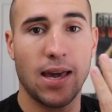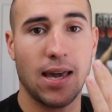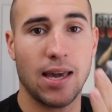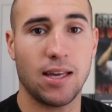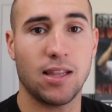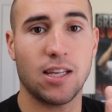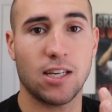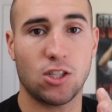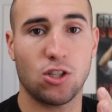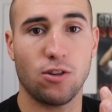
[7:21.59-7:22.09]

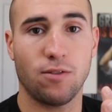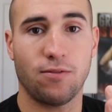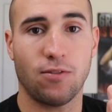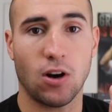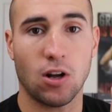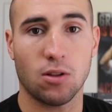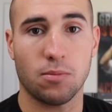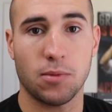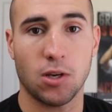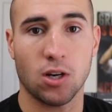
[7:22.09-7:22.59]
and that you
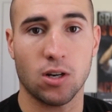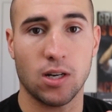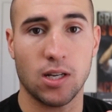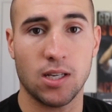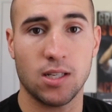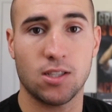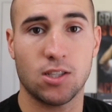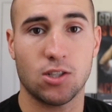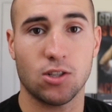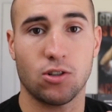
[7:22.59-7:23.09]
follow me on
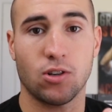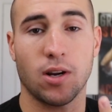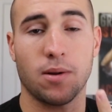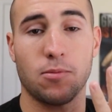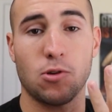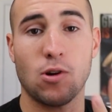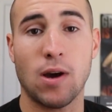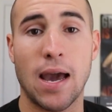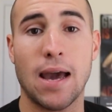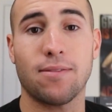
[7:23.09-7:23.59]

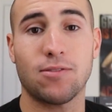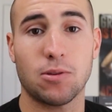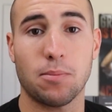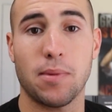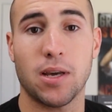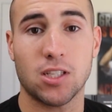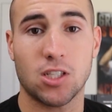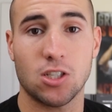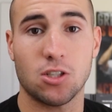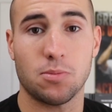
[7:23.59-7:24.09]
Instagram. You have to
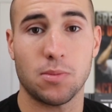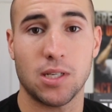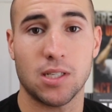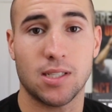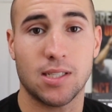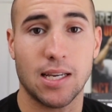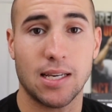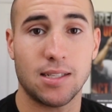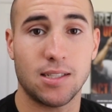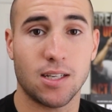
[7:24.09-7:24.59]
message me and
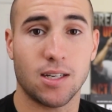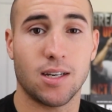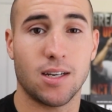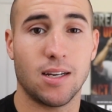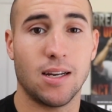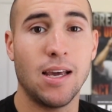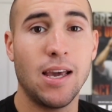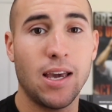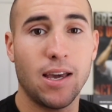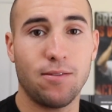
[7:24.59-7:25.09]
say done.